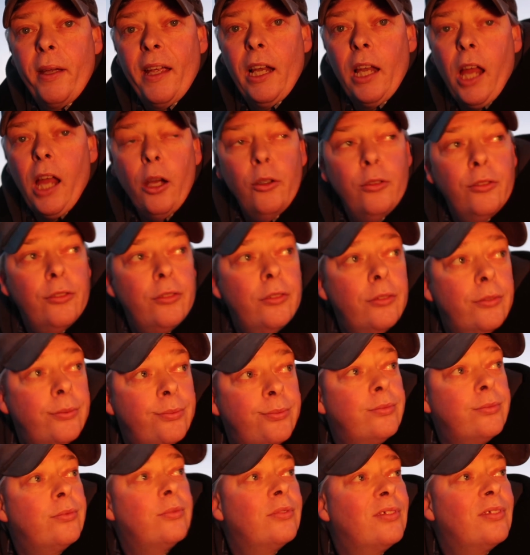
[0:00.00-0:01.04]
be alone.
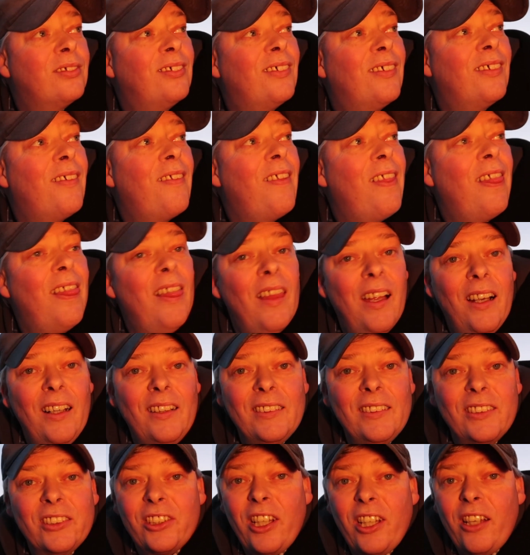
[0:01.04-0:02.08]

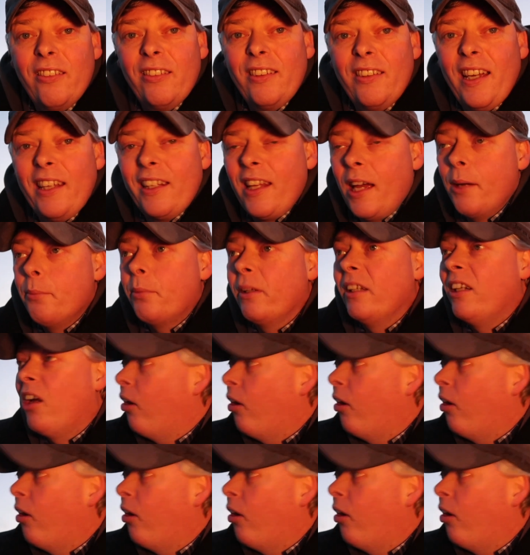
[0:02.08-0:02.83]
So yeah, that'd be